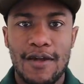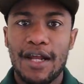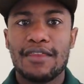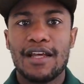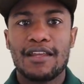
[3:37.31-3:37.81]
but
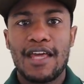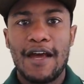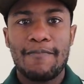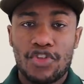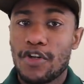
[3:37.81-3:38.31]
I think
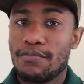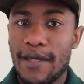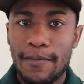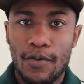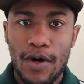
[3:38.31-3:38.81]
that certain
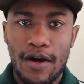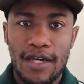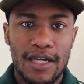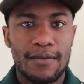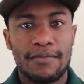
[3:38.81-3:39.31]
people
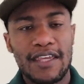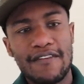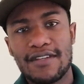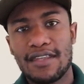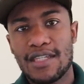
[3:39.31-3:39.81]
wearing it
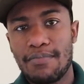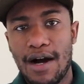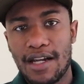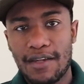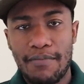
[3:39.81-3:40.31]
gives it this
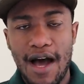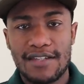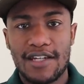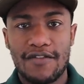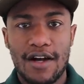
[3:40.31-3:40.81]

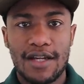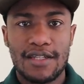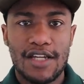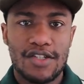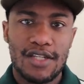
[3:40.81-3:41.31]
positive
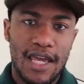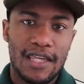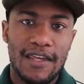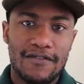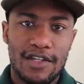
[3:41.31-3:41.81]
connotation
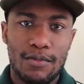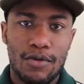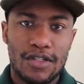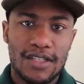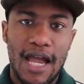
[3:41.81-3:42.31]
and gives it a
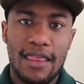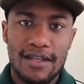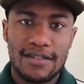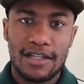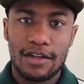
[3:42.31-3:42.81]
more
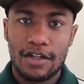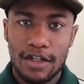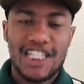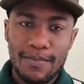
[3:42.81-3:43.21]
stylistic look.